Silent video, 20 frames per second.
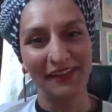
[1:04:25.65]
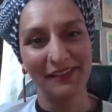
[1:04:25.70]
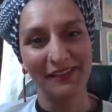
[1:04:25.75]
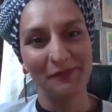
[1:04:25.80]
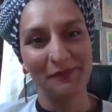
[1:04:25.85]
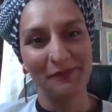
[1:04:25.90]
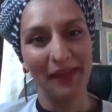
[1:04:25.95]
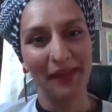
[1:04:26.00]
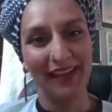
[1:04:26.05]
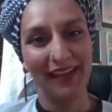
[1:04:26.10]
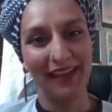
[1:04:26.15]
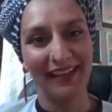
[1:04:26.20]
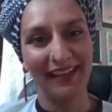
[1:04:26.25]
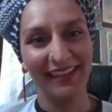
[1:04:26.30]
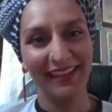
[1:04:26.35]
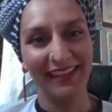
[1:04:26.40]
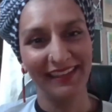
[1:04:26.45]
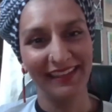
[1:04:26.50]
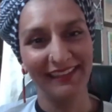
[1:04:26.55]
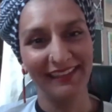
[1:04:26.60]
Bye.
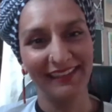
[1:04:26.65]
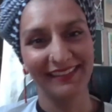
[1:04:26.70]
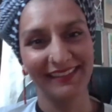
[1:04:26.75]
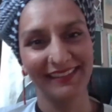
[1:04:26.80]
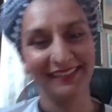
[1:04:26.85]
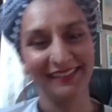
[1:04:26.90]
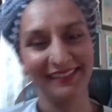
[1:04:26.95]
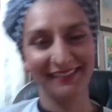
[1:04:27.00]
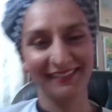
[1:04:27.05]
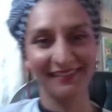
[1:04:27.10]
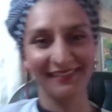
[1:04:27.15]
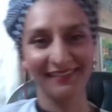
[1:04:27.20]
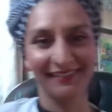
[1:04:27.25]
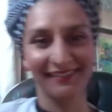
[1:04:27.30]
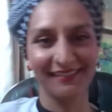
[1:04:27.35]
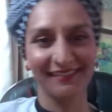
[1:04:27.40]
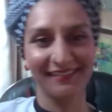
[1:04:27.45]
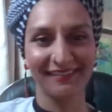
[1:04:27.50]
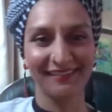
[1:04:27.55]
Thank you. Bye-bye.